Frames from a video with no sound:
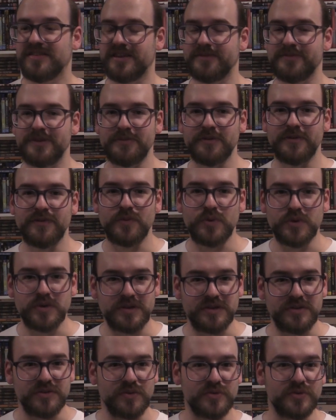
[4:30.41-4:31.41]
Like, my brother
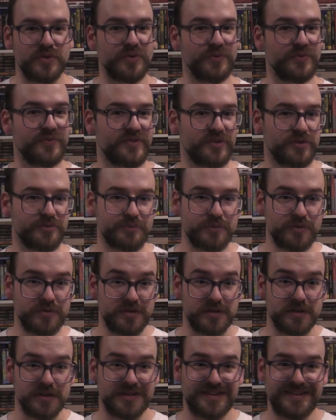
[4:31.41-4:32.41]
wanted the Doctor Who Steelbook,
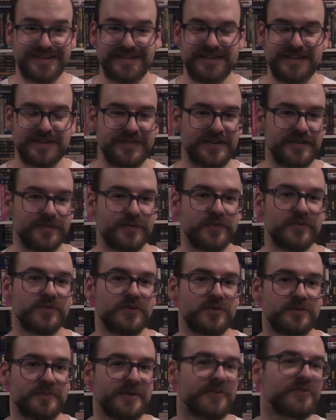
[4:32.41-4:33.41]
the 60th
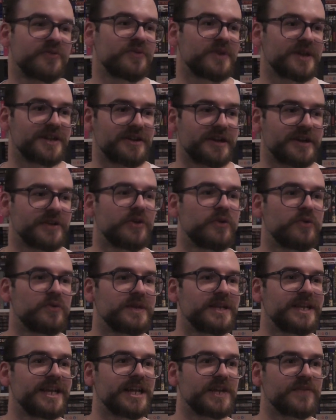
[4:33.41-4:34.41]
anniversary special, and I could
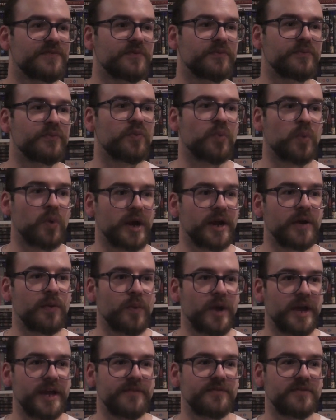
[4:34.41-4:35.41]
only get it from Rare
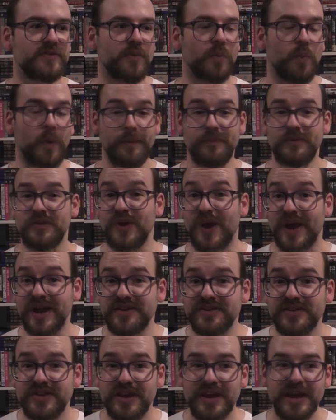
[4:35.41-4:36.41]
Wave's
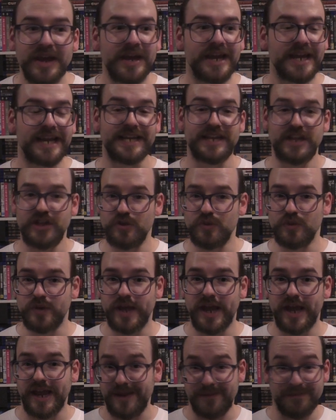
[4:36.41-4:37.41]
website in the
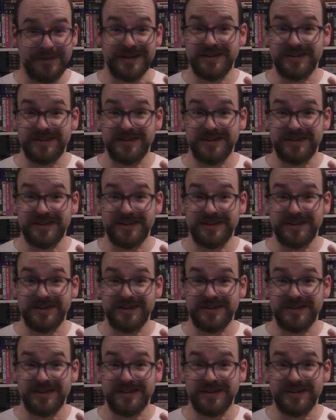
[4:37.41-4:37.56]
UK.